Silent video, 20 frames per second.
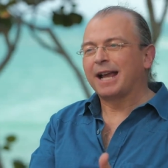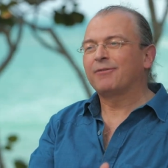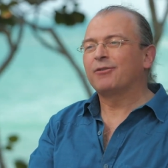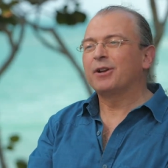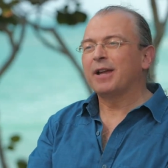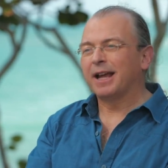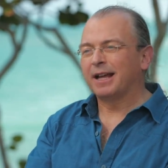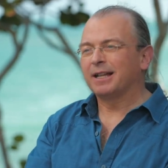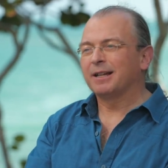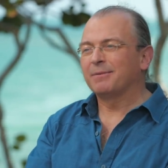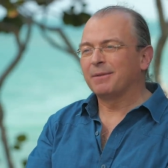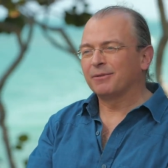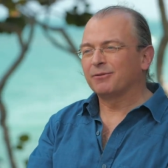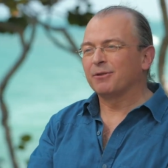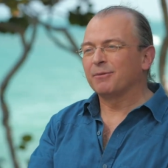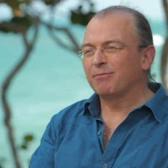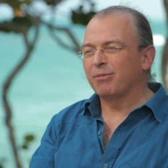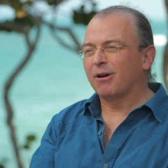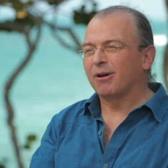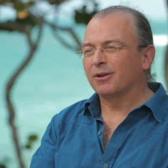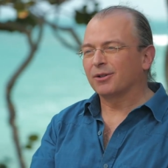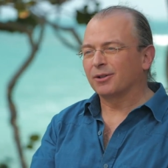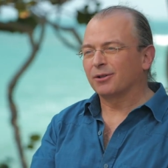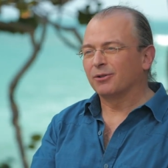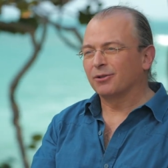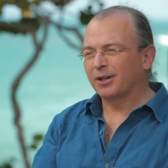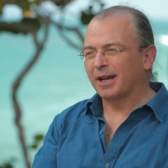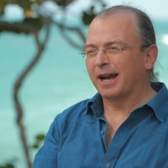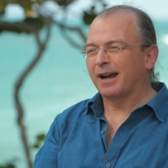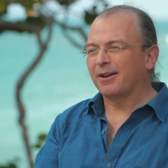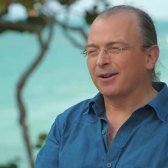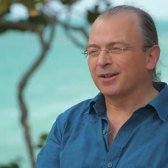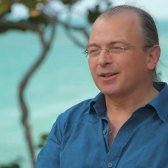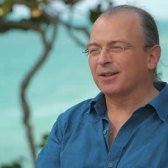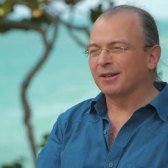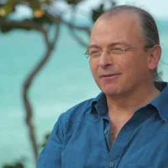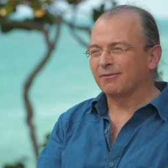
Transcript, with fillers: Every elementary particle carries